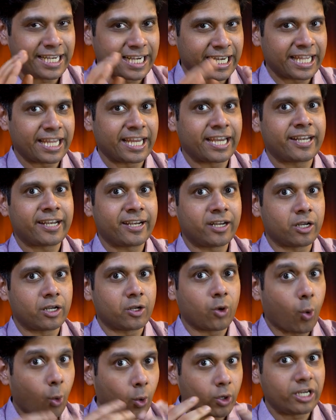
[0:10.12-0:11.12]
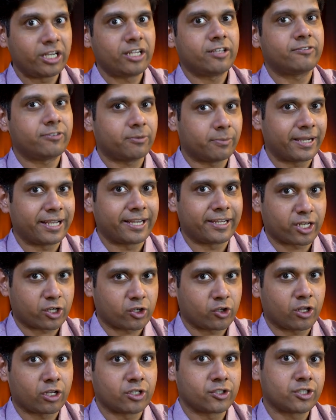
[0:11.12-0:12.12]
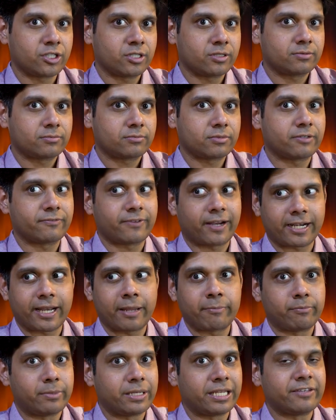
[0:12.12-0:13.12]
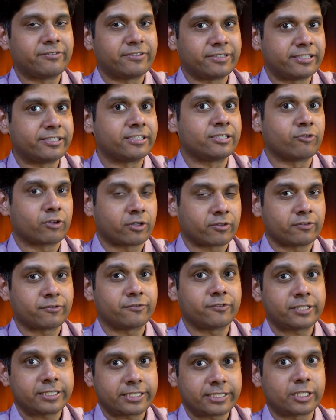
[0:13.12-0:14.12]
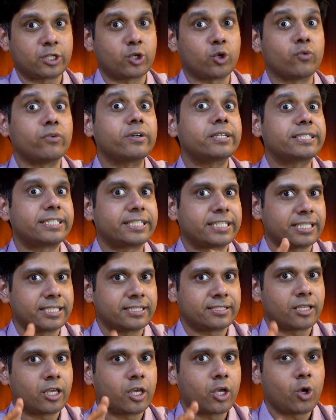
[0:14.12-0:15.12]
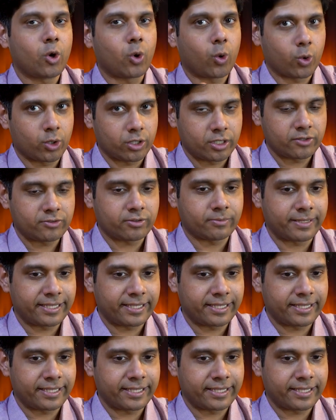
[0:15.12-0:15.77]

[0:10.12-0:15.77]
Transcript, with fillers: dedicated only for biotechnology. In fact, I believe this is one of the first universities only for